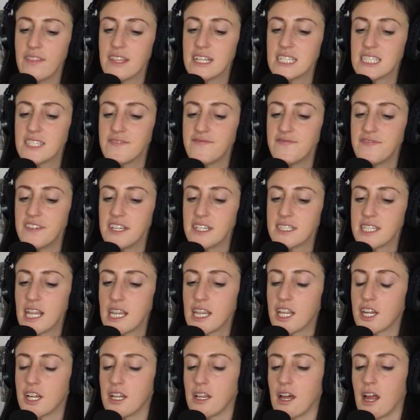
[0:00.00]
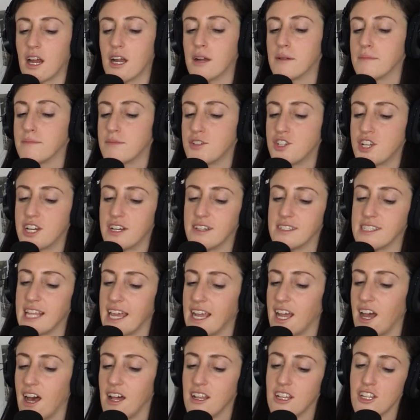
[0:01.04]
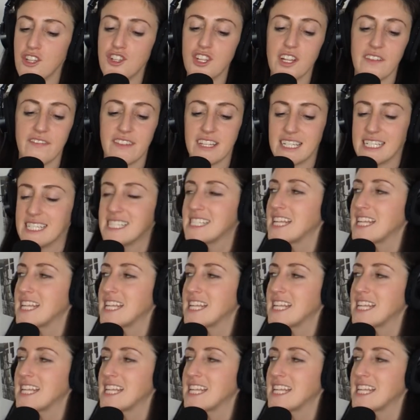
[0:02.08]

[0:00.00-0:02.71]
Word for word: This feels a little armchair psychology of the